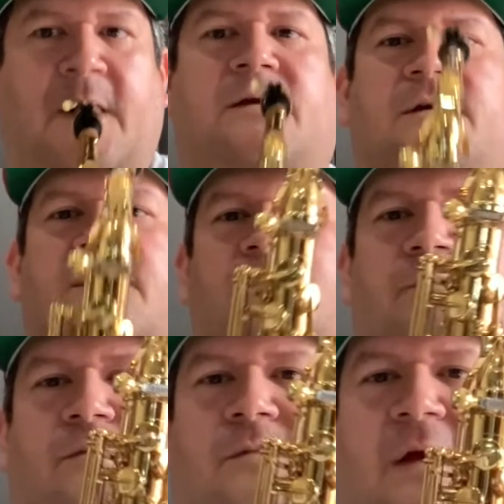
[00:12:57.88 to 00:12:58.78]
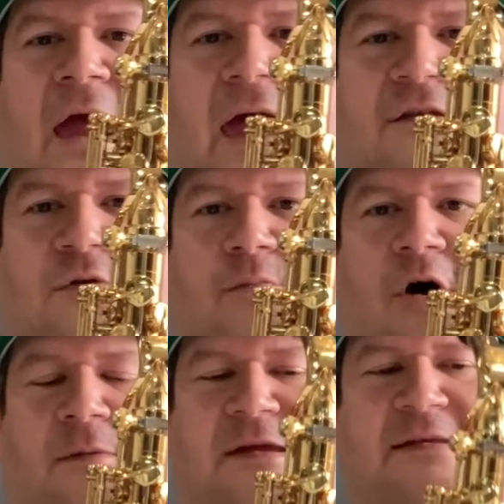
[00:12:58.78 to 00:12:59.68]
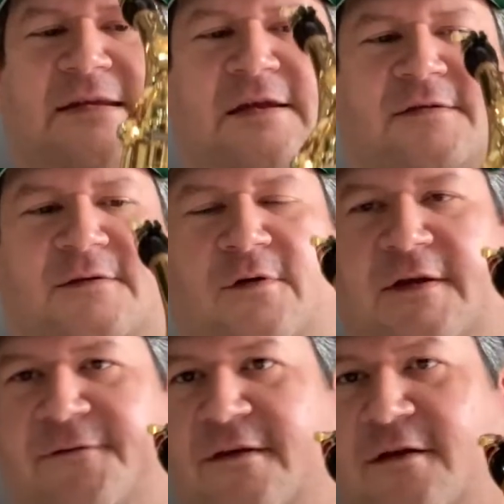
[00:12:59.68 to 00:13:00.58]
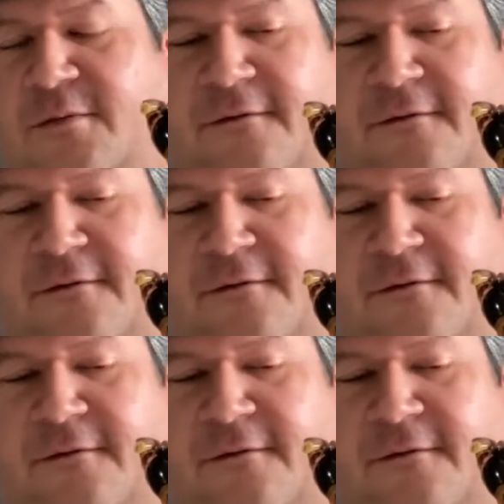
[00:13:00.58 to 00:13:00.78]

You can add your palm key D to it if it's a little bit